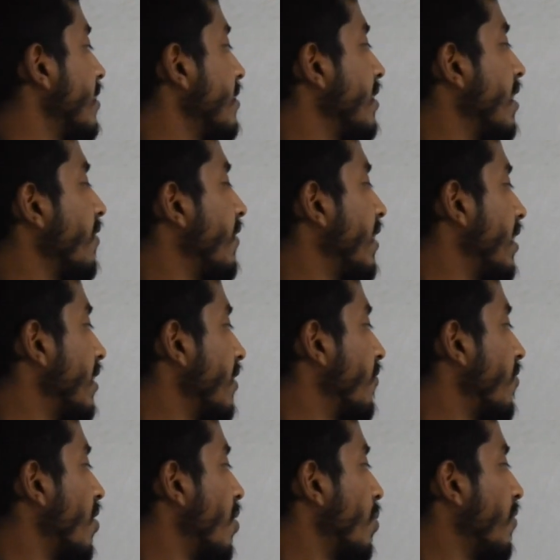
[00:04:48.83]
is given in the
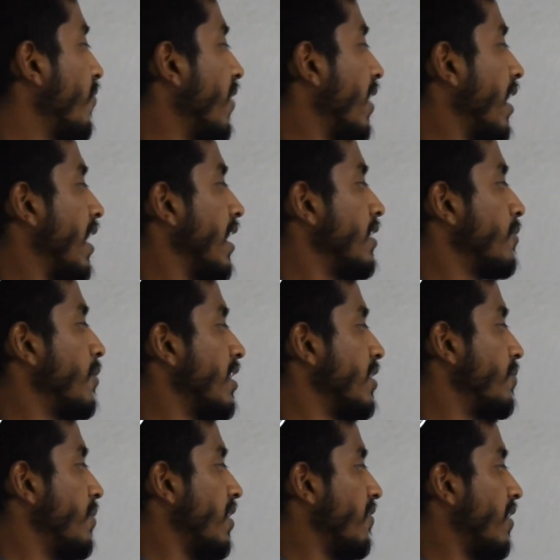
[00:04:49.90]
form of ax plus
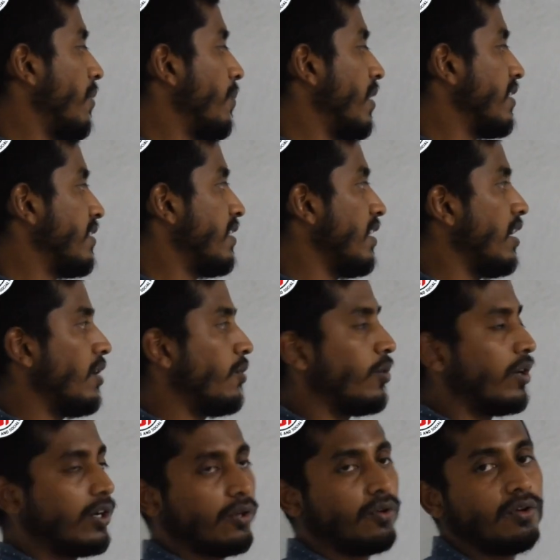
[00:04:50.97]
by plus c
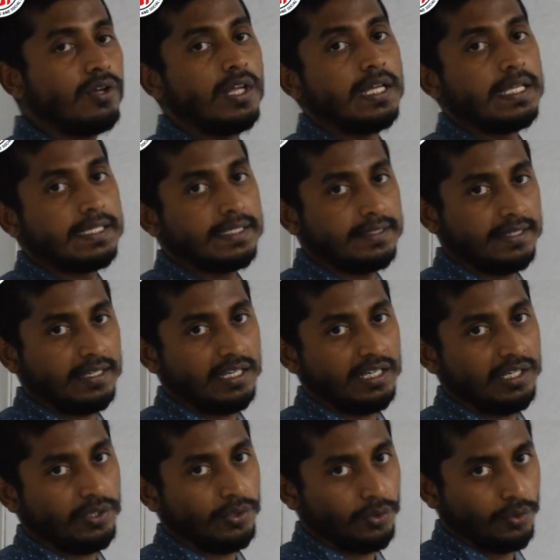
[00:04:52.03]
equal to
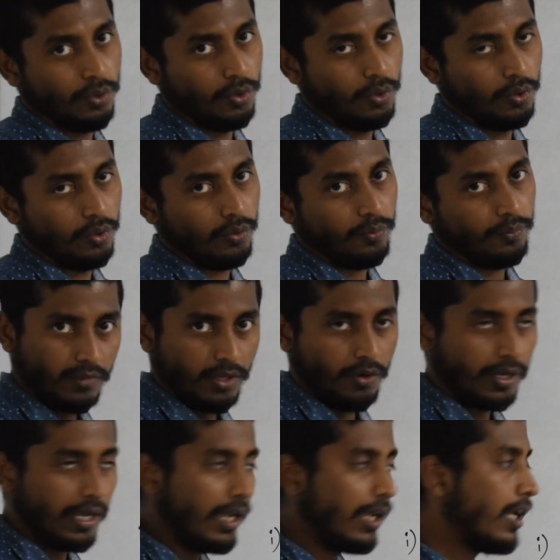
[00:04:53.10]
0.
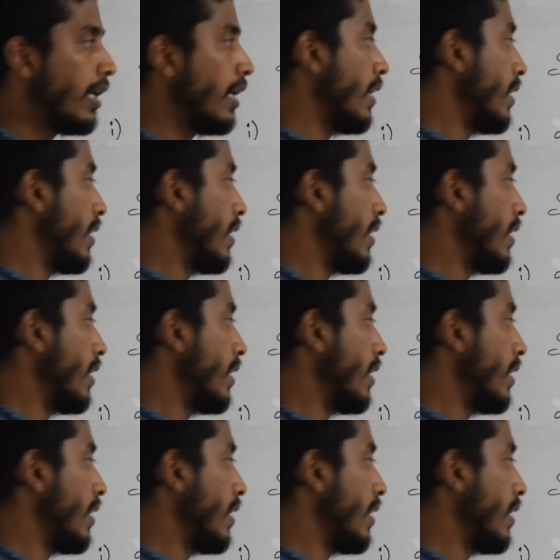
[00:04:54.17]
Okay.